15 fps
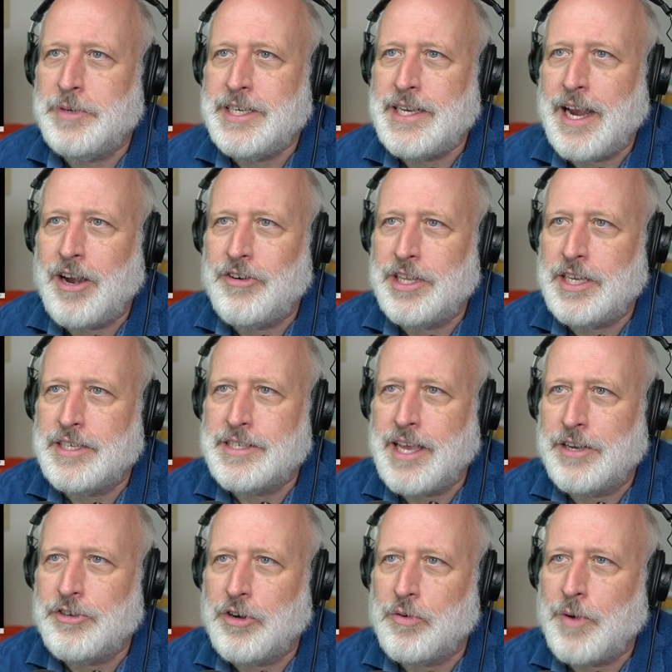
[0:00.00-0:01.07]
modernity
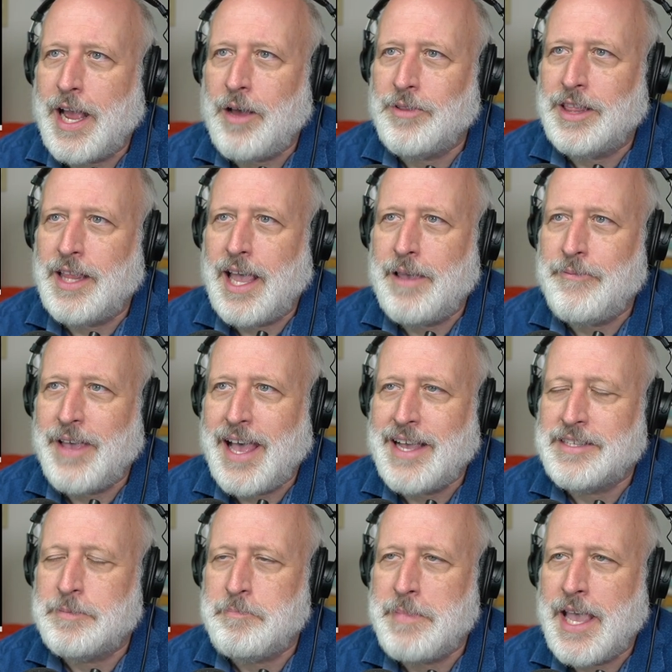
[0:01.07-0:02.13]
center around life
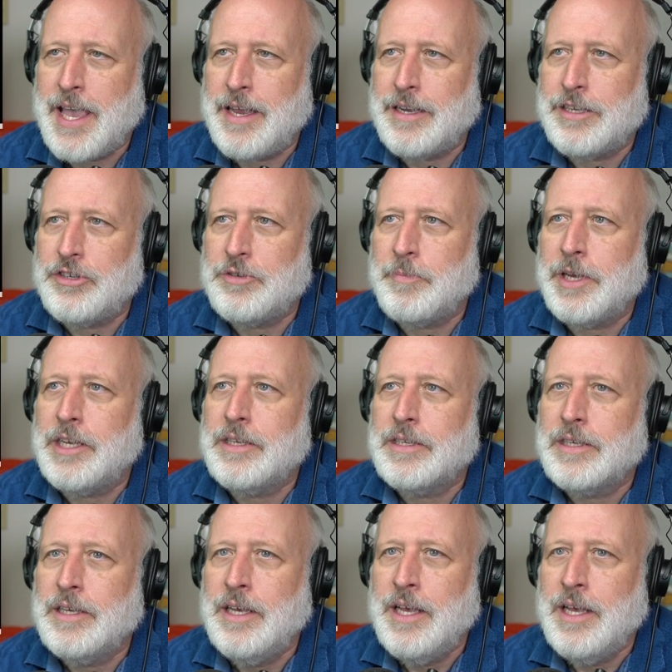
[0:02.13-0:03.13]
as management.